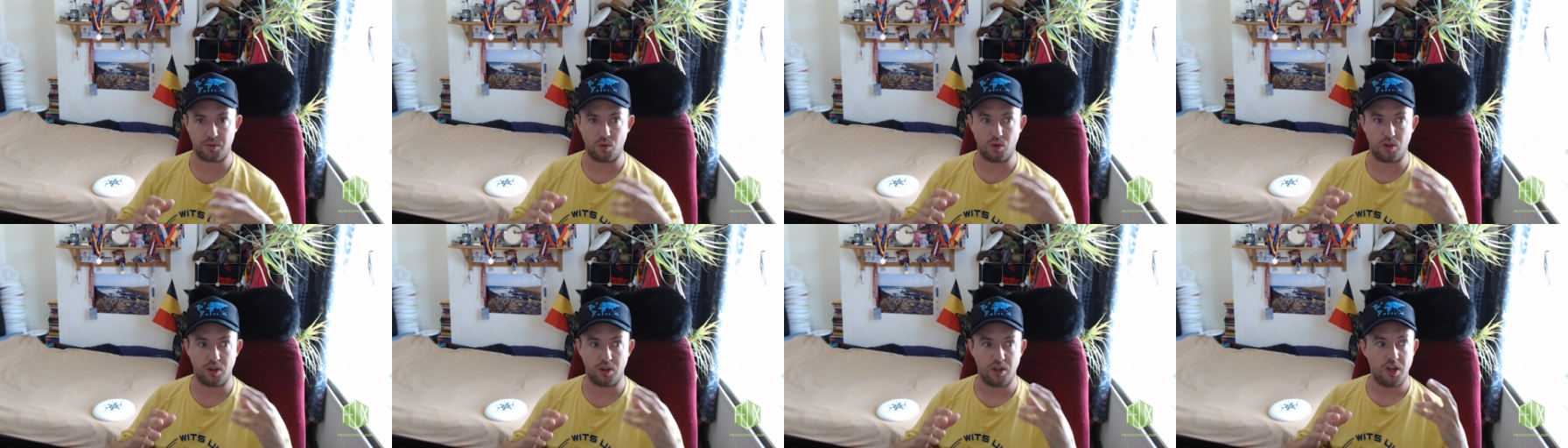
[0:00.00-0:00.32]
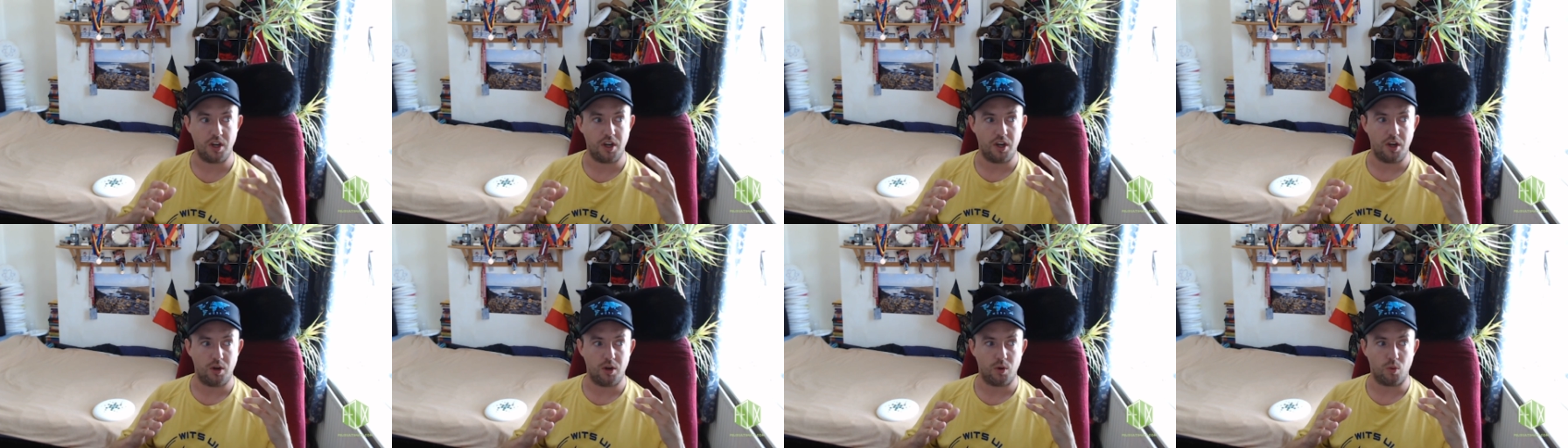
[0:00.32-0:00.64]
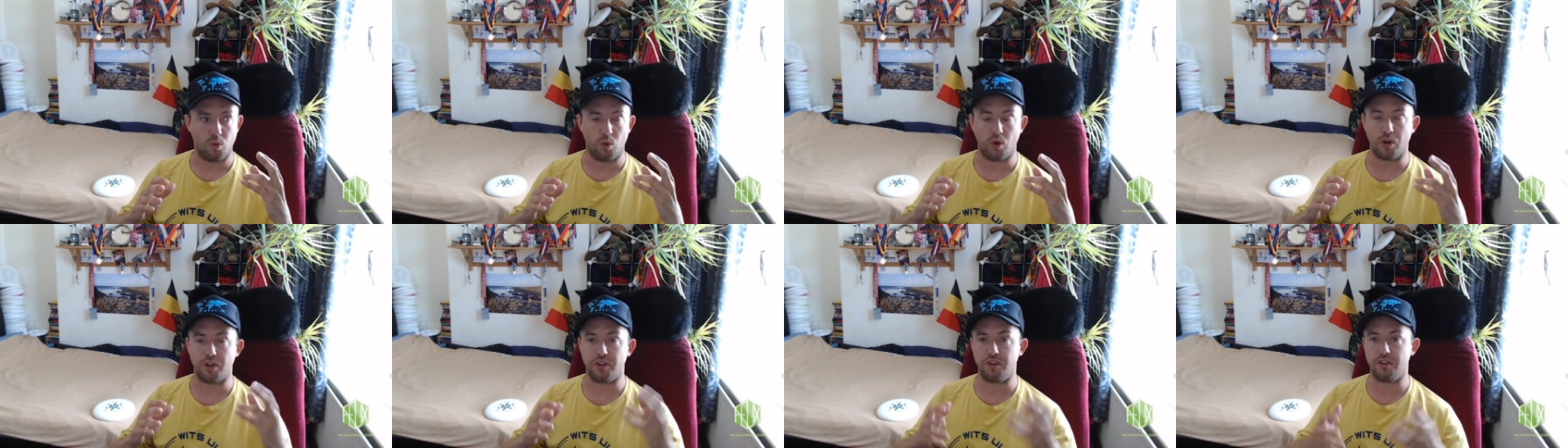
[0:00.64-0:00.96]

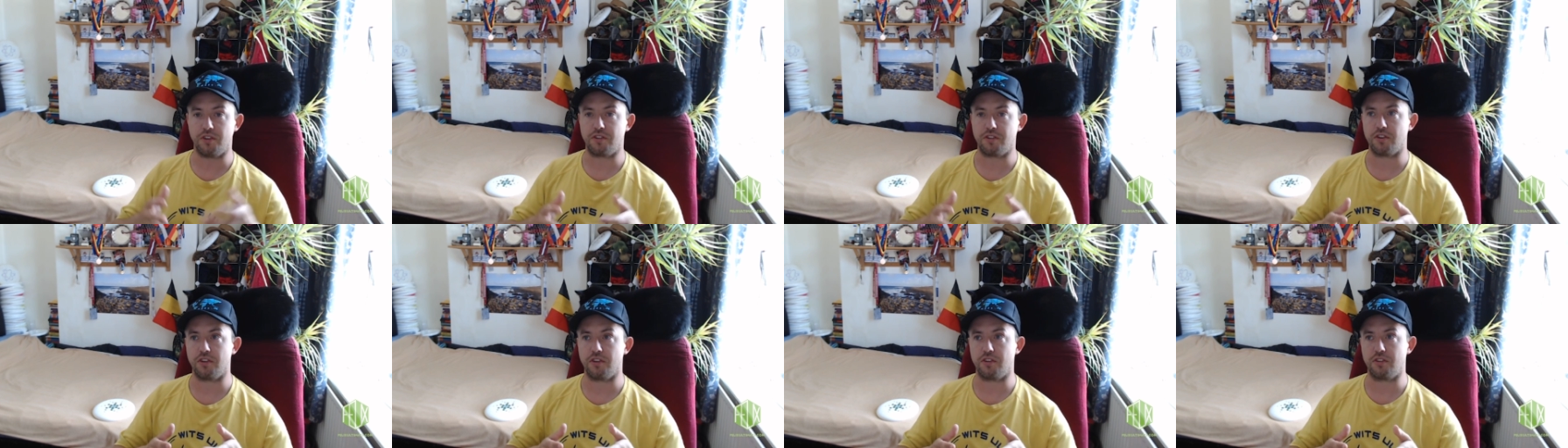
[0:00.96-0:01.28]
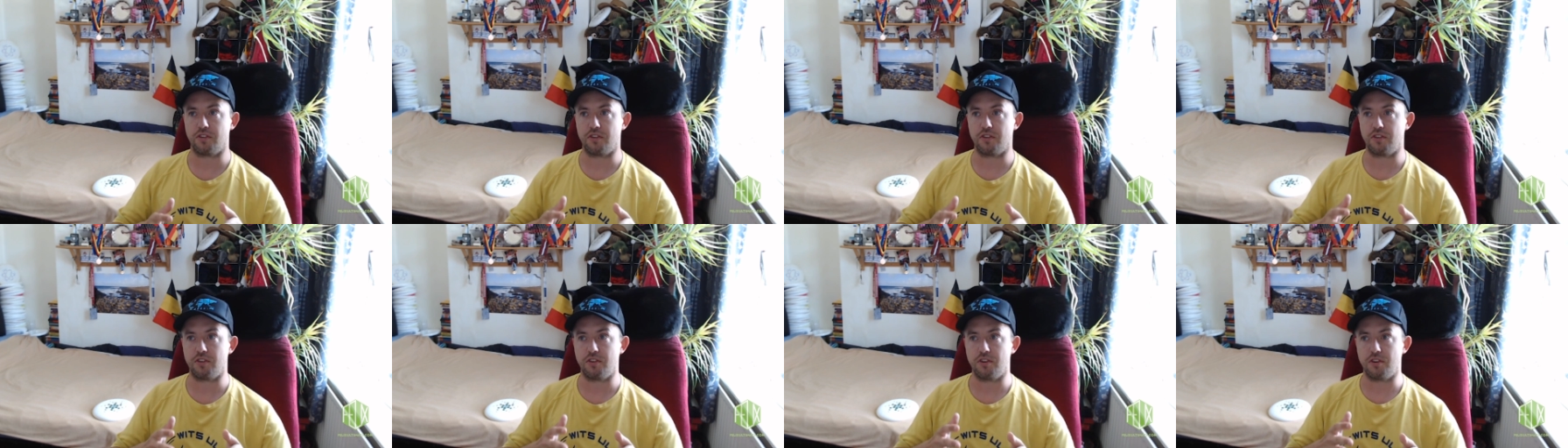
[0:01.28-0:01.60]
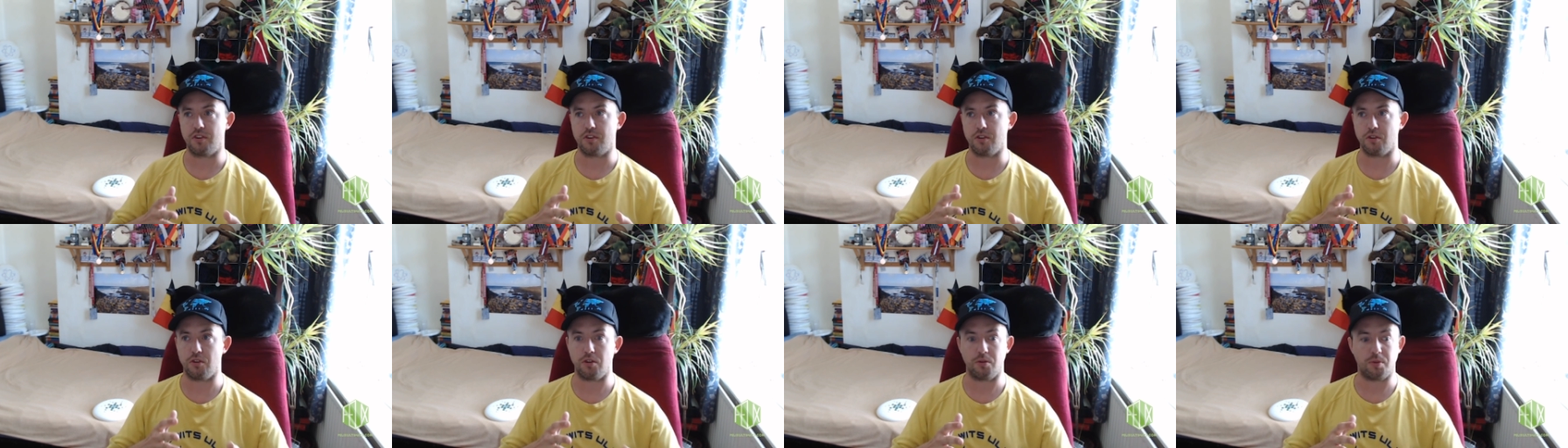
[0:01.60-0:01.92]
What you should
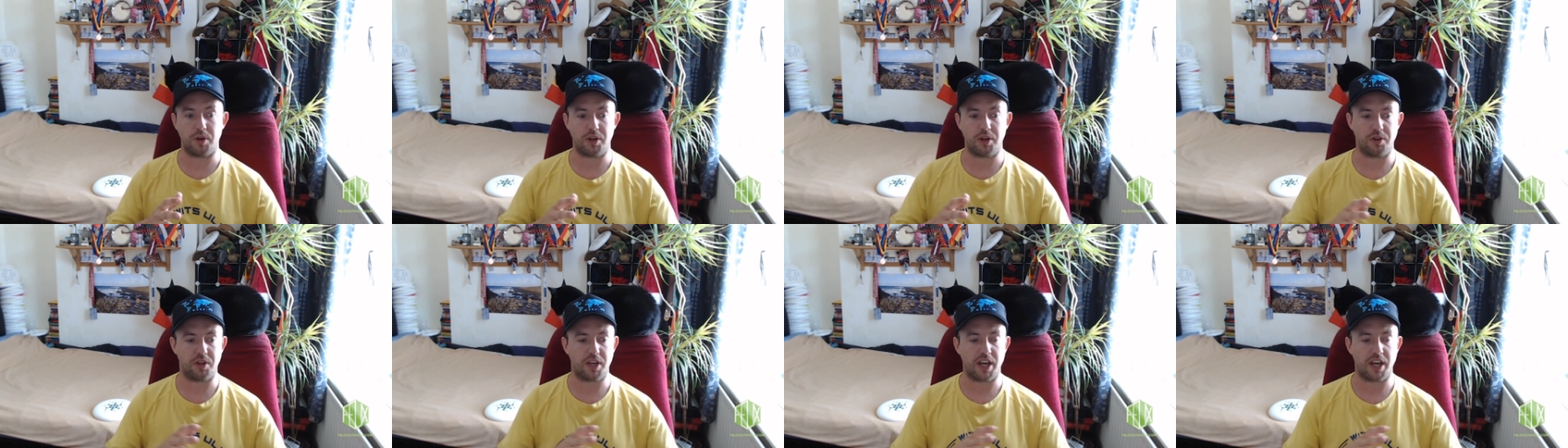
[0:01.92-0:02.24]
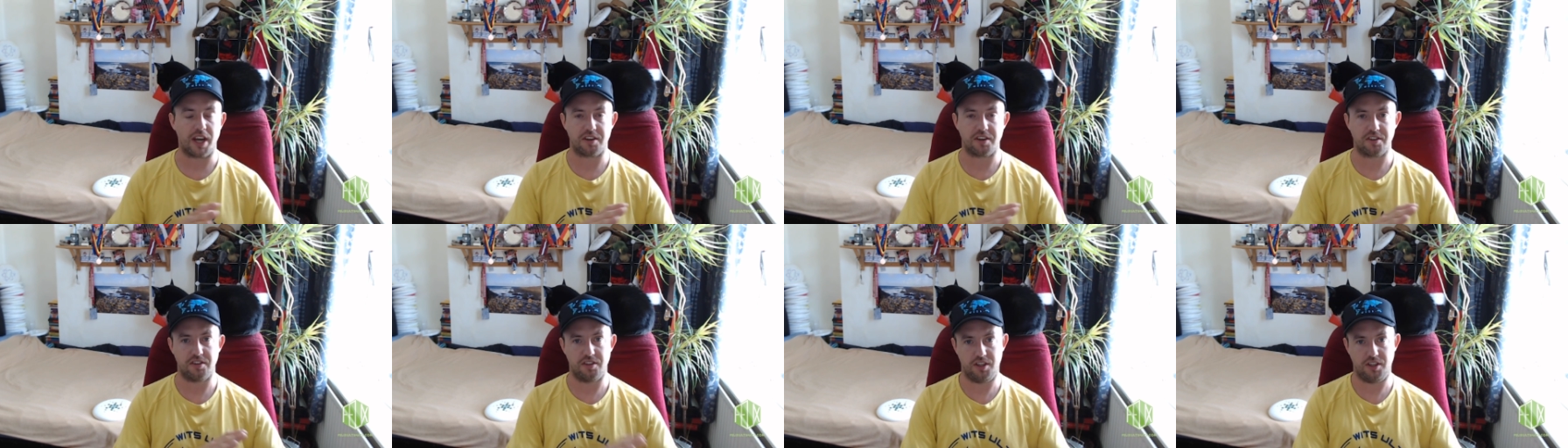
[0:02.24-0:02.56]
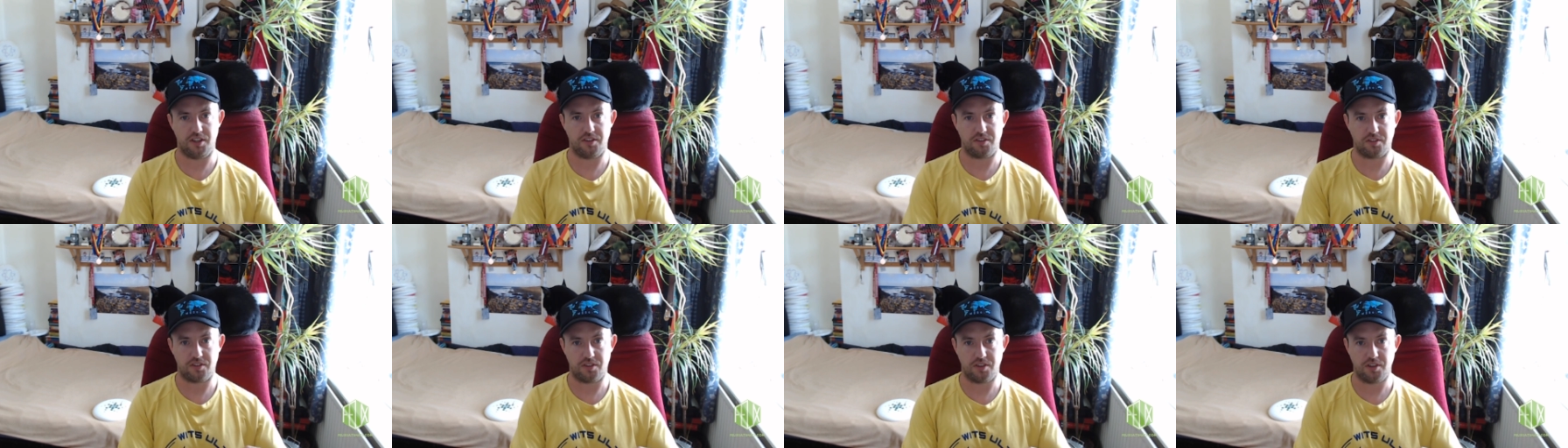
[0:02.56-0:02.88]
do when you catch the
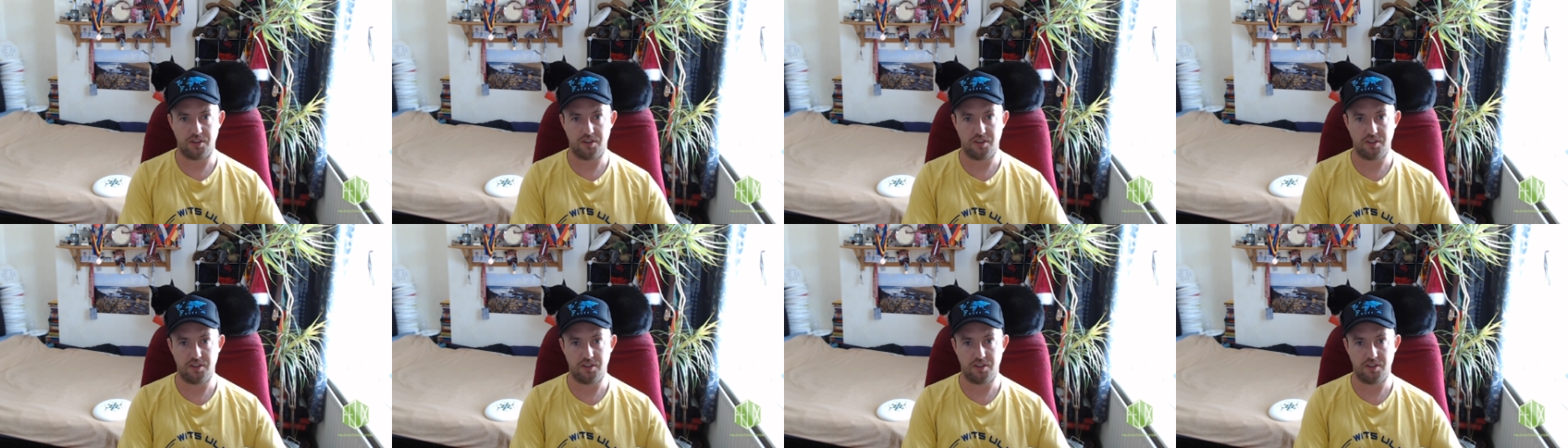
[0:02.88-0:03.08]
disc,